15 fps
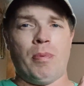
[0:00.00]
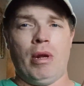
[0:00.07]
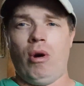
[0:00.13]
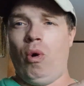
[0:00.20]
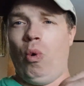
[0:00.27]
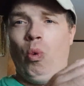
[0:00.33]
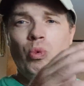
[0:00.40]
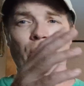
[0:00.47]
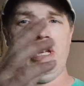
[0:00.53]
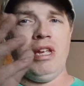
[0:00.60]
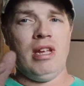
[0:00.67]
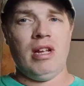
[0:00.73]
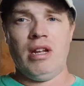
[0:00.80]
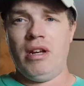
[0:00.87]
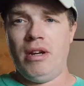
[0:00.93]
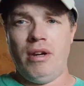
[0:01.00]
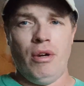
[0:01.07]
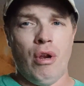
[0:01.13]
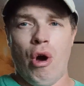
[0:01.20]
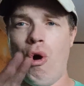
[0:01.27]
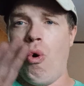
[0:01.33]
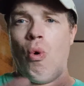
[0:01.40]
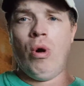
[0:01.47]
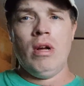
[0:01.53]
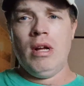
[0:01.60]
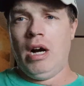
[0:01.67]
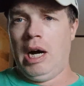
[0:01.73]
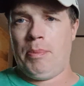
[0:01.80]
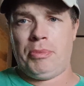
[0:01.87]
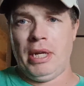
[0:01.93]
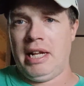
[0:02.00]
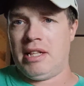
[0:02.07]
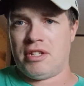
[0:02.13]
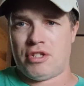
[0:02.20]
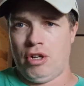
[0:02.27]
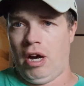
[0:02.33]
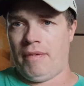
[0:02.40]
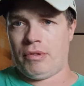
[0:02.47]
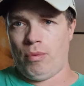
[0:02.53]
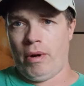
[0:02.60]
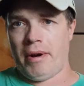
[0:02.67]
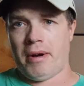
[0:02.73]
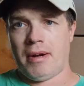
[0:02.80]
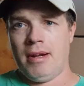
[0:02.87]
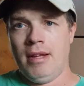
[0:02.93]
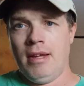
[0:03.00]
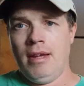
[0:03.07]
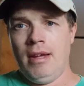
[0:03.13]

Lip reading: but only no update in software.